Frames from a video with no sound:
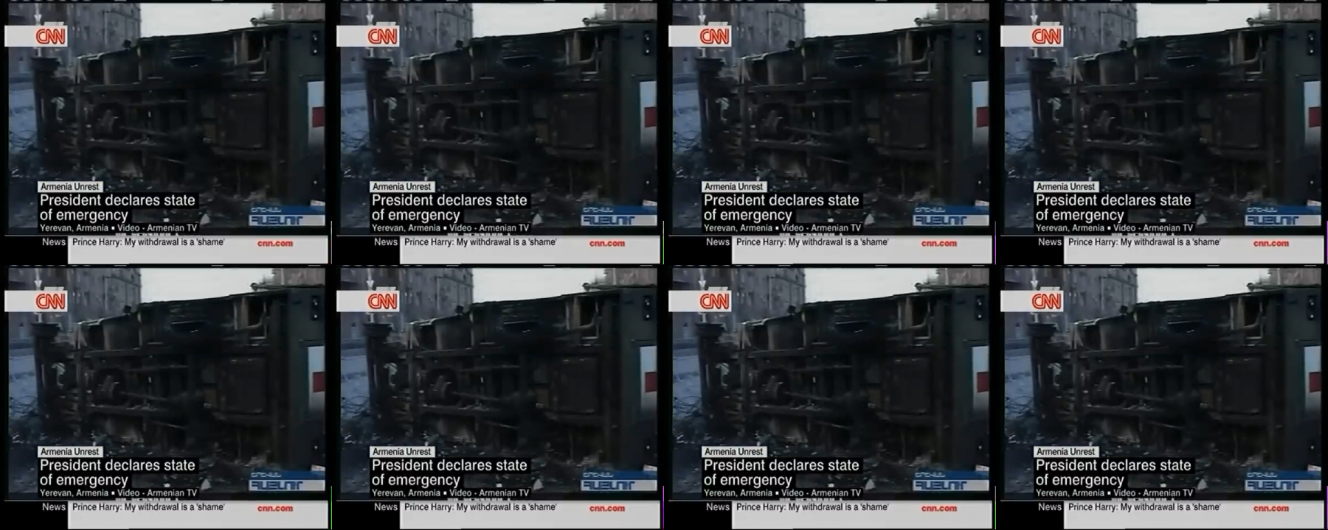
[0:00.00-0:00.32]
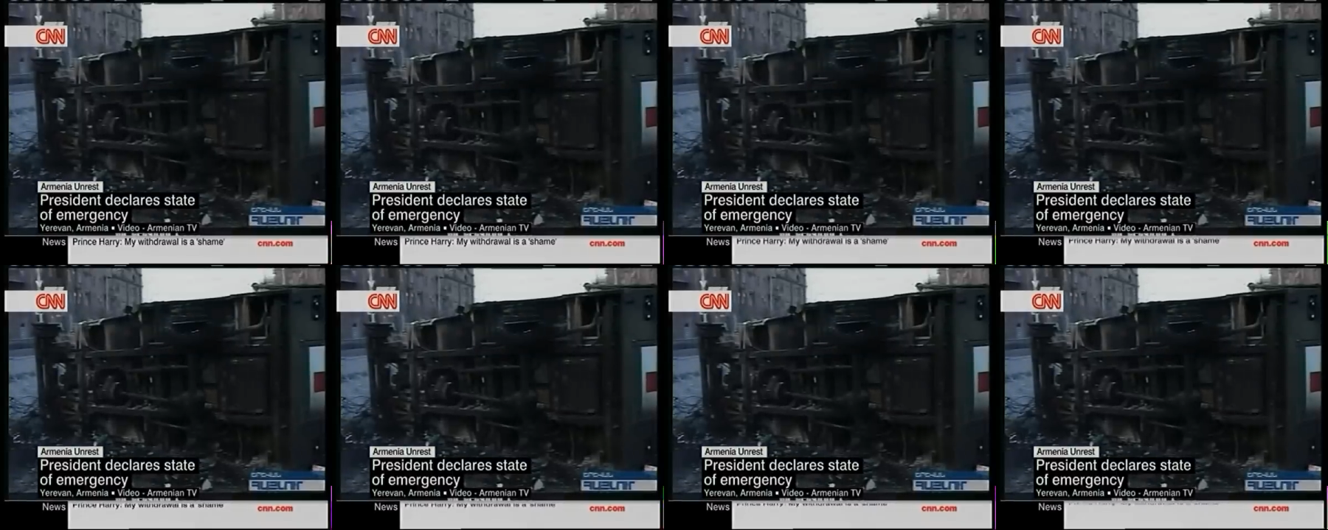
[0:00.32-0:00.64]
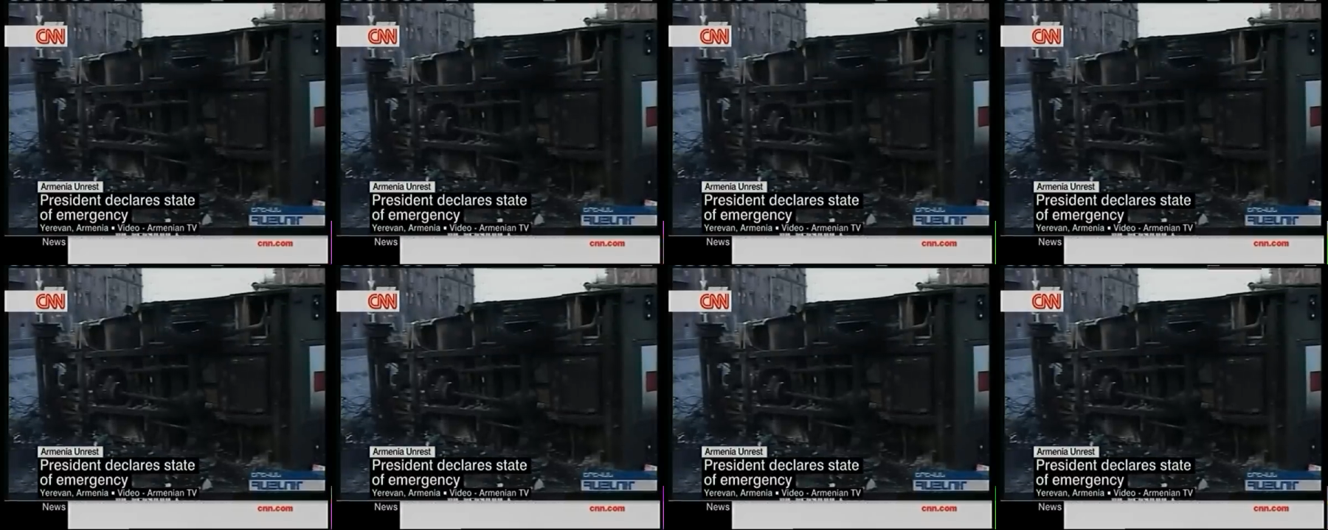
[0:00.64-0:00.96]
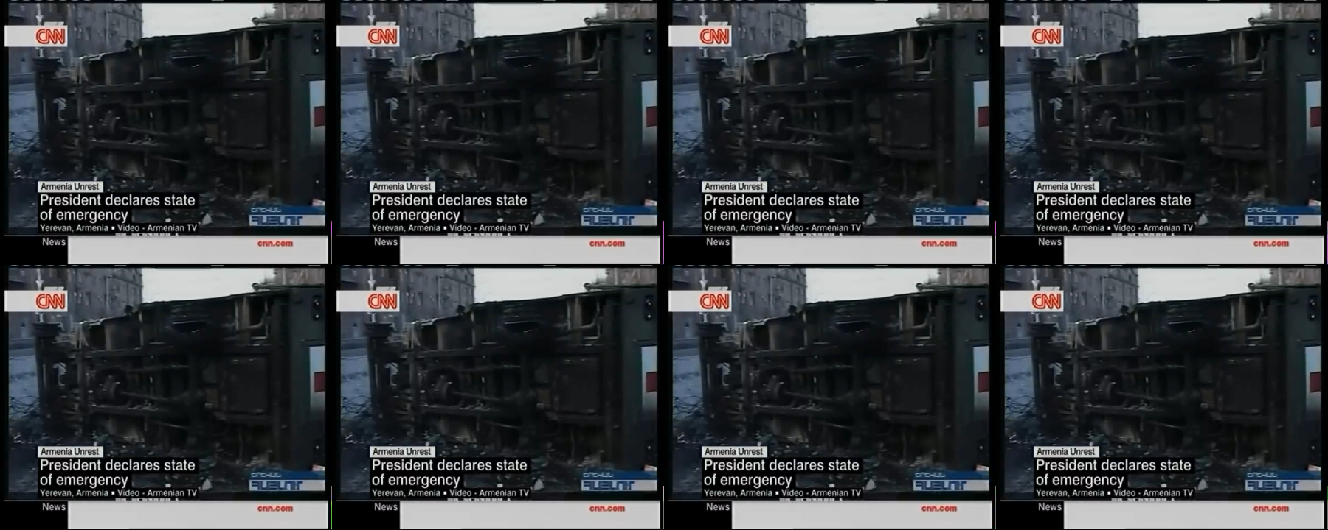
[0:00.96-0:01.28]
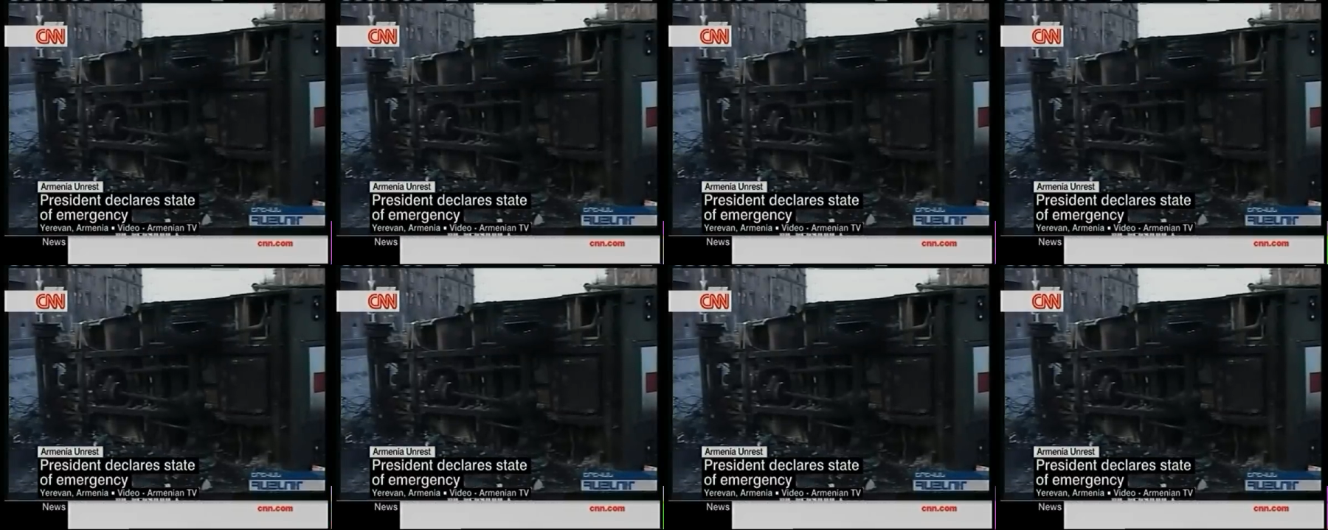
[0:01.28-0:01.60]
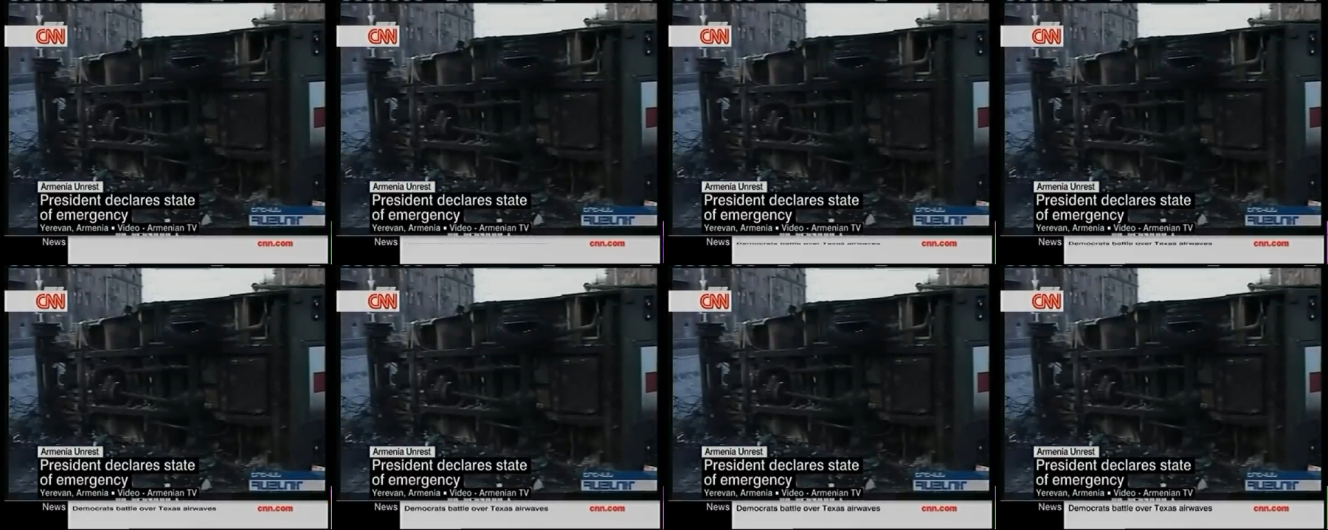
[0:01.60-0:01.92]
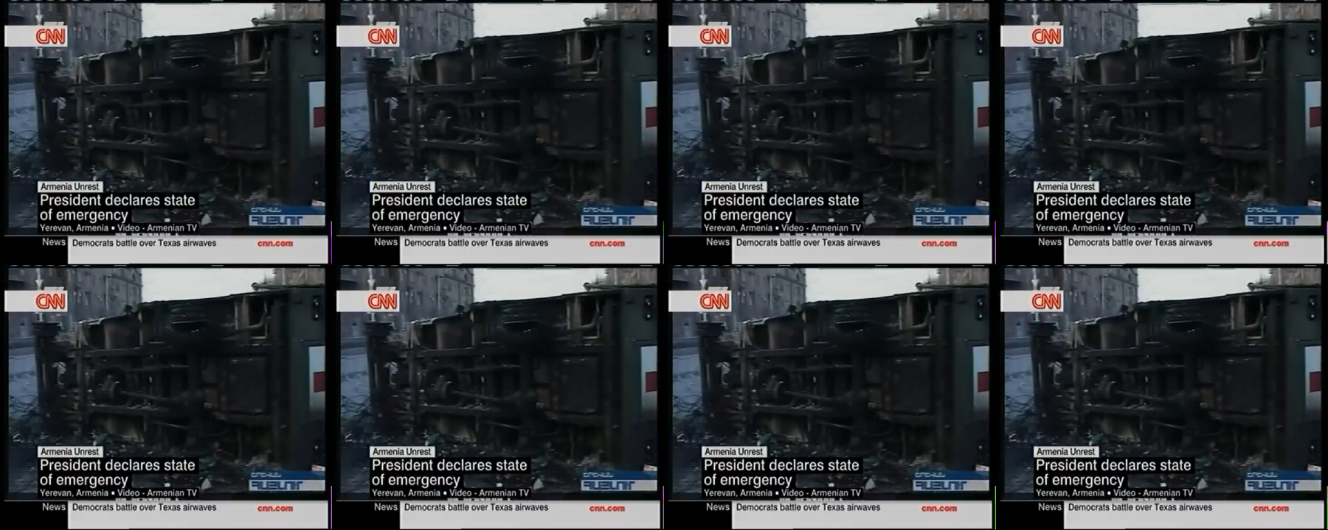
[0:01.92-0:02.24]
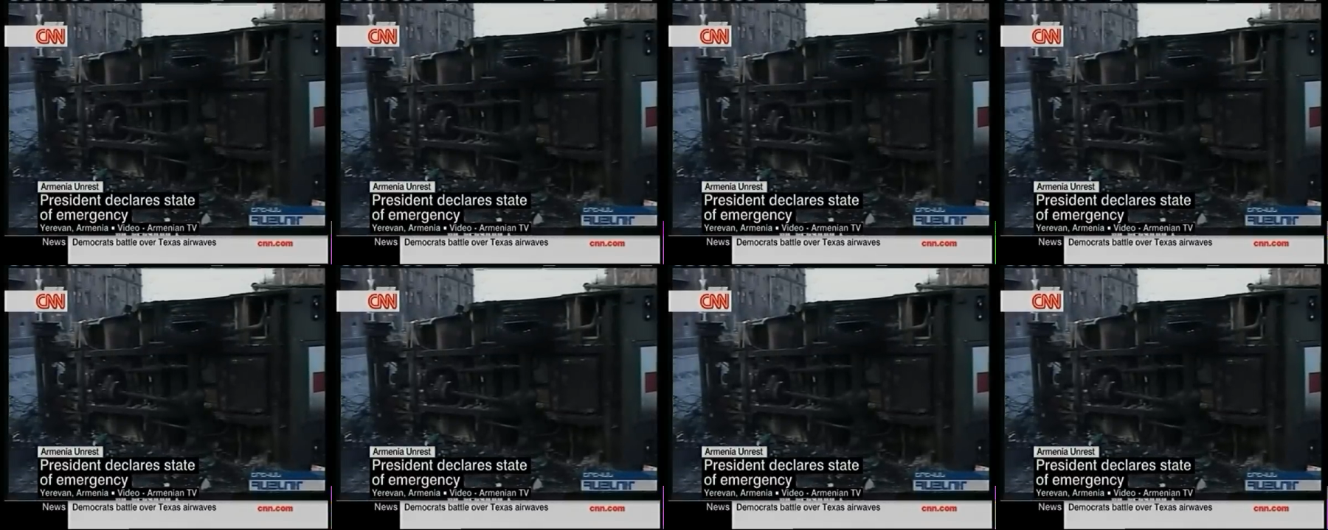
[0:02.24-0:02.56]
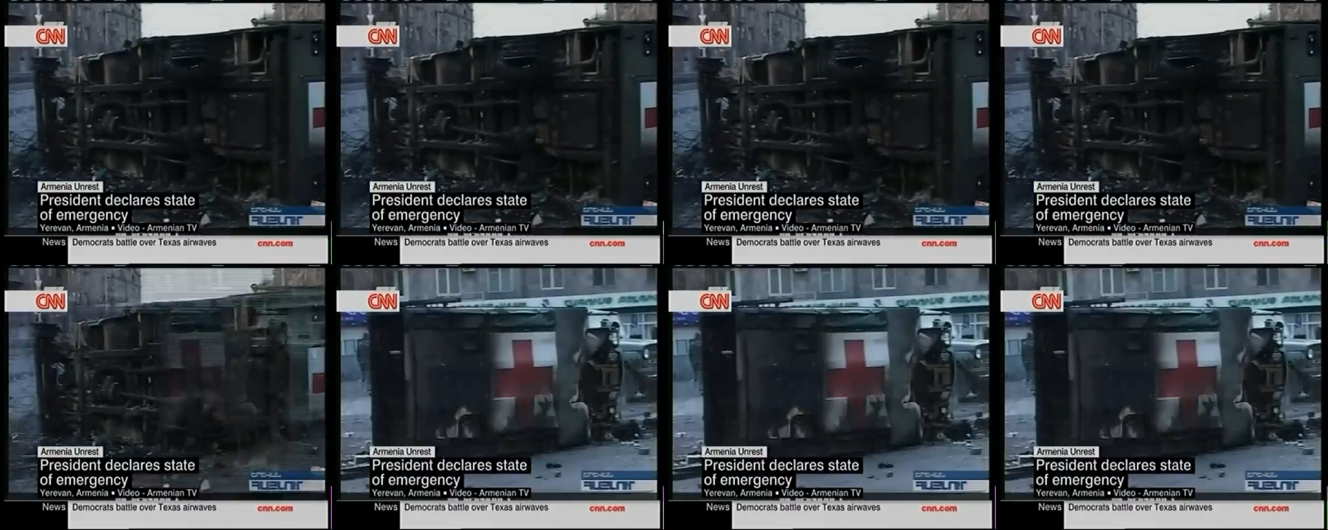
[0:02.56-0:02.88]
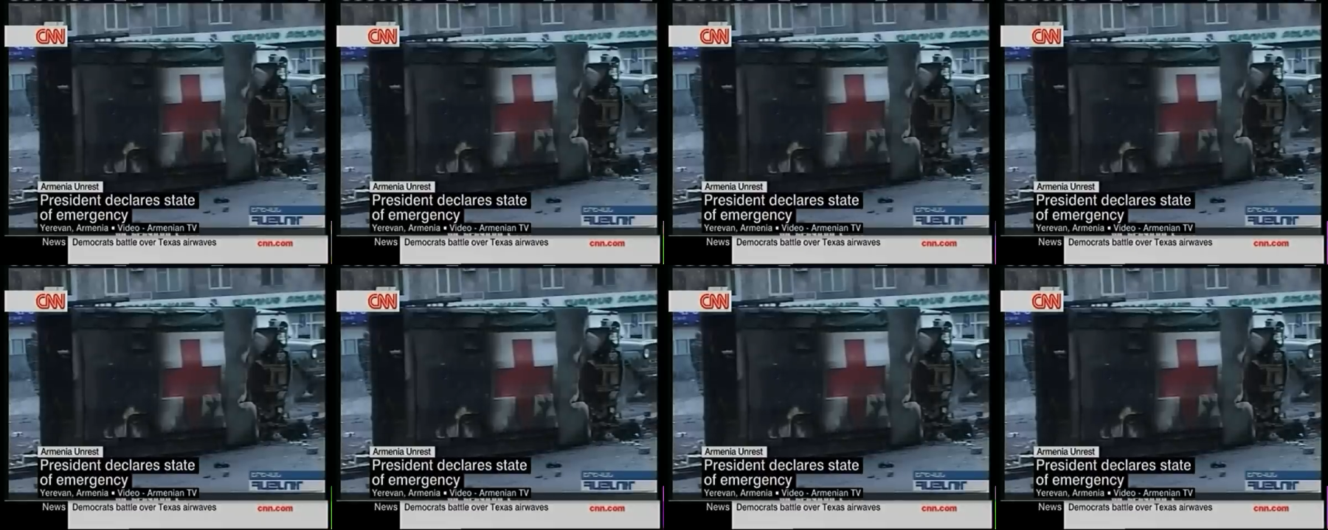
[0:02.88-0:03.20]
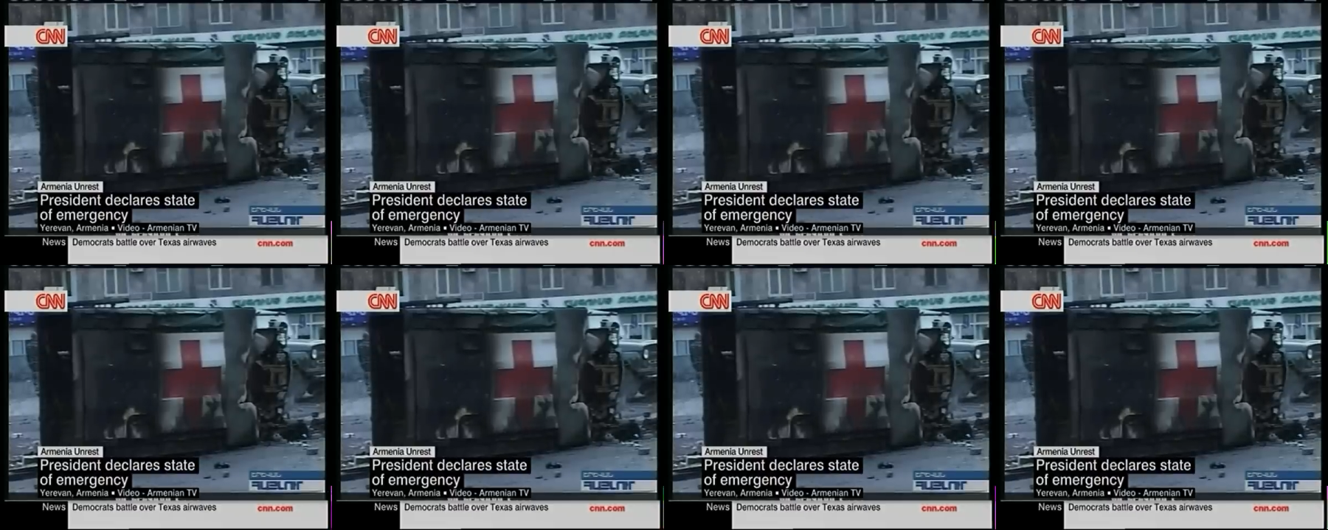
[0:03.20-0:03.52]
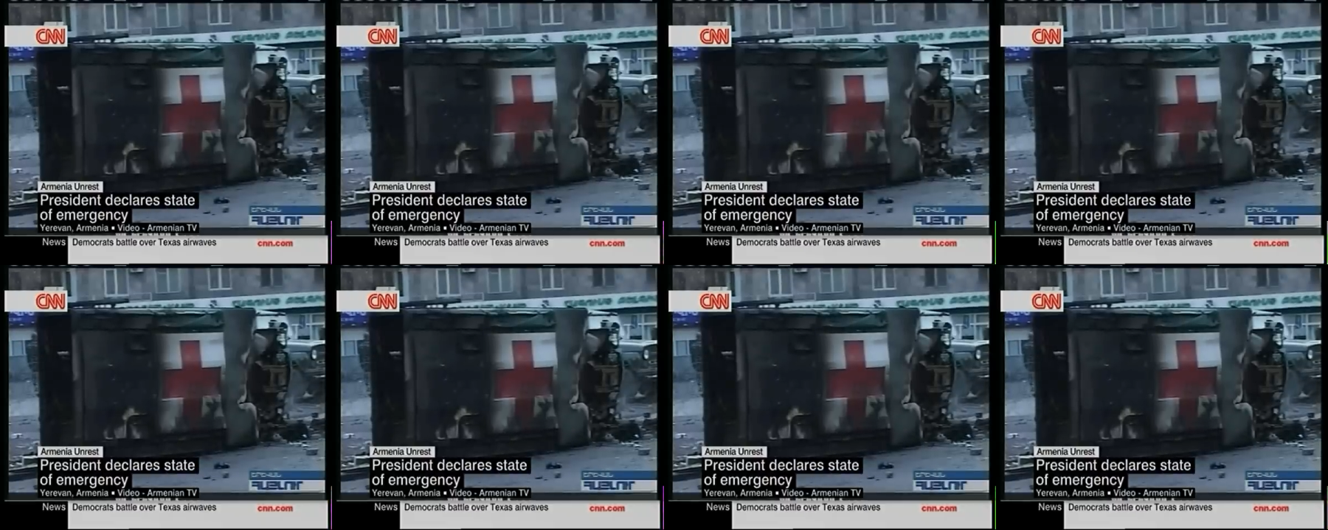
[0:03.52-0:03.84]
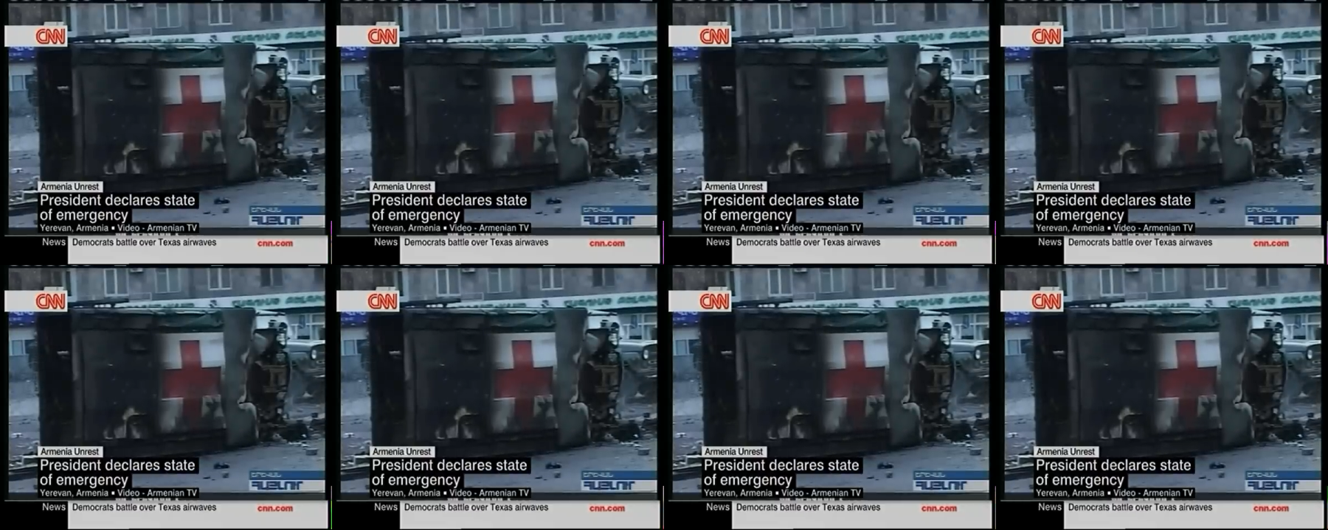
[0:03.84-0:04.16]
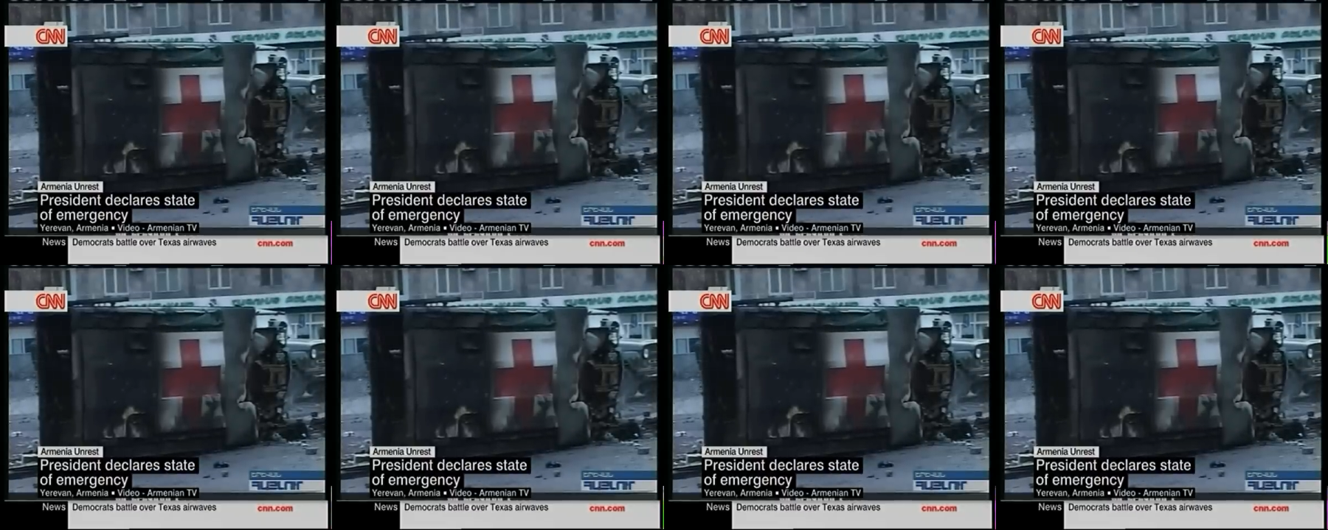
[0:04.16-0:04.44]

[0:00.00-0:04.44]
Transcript: No face is visible, so there are no lips to read.